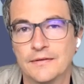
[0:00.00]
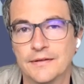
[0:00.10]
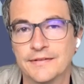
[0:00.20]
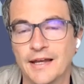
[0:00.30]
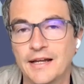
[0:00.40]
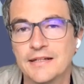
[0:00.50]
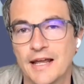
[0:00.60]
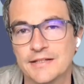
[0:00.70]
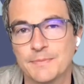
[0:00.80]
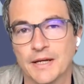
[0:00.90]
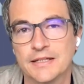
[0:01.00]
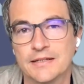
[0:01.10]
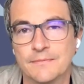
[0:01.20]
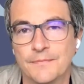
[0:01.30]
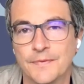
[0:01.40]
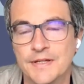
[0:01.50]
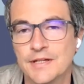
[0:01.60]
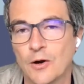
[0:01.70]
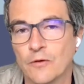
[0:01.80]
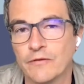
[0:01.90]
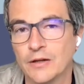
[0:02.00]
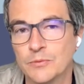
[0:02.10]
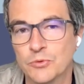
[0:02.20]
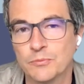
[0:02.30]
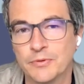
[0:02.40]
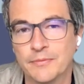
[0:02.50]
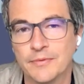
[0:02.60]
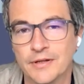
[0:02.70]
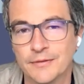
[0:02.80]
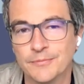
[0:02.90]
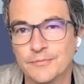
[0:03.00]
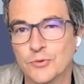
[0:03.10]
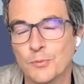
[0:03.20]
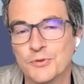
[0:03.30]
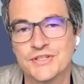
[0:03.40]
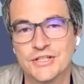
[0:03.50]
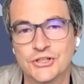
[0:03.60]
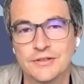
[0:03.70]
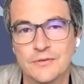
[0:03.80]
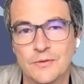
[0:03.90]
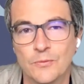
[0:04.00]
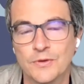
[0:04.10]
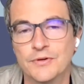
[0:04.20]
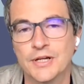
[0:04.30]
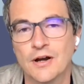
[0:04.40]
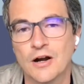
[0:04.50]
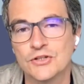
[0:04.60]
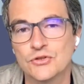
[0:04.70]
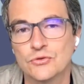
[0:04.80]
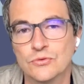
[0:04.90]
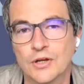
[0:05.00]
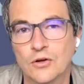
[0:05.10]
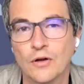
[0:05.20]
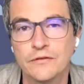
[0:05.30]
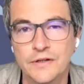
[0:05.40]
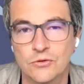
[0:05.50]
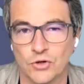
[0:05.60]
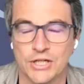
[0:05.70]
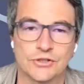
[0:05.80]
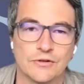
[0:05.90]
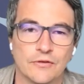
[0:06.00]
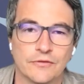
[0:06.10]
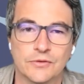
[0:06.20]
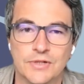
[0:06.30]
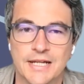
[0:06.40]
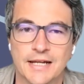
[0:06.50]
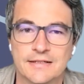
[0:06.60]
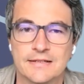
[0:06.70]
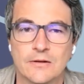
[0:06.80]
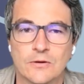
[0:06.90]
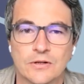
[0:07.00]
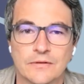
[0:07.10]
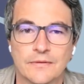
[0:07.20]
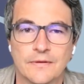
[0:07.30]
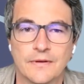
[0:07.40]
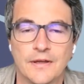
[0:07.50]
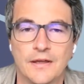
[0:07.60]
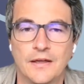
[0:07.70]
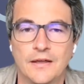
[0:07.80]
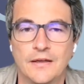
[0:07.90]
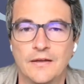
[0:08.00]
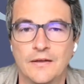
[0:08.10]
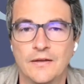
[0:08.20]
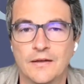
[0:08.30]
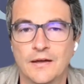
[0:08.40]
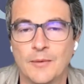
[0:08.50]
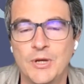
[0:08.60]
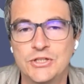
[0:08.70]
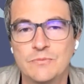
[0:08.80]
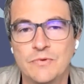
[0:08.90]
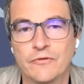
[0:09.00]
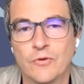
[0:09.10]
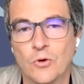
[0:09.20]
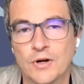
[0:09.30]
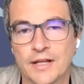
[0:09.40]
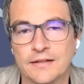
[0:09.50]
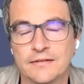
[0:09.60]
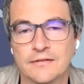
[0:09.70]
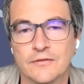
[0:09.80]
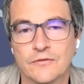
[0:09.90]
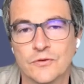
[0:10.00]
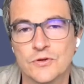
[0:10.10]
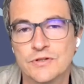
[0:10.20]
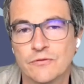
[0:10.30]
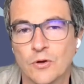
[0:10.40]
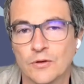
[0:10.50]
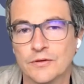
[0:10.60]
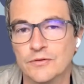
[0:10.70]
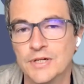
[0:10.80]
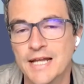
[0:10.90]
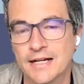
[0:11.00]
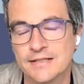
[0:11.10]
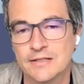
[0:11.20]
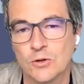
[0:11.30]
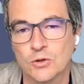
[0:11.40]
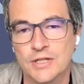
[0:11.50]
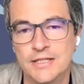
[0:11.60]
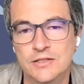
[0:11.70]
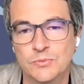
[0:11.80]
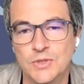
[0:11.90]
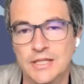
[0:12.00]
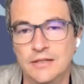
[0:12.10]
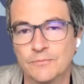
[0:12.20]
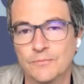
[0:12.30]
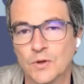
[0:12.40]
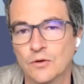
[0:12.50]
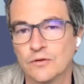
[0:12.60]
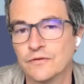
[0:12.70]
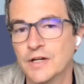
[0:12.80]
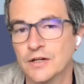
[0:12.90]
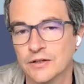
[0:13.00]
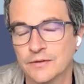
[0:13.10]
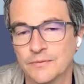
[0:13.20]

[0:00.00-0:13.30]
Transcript: The second aspect is our value proposition with regards to the configuration of the read access log. I mentioned before that, first of all, the read access log needs to be configured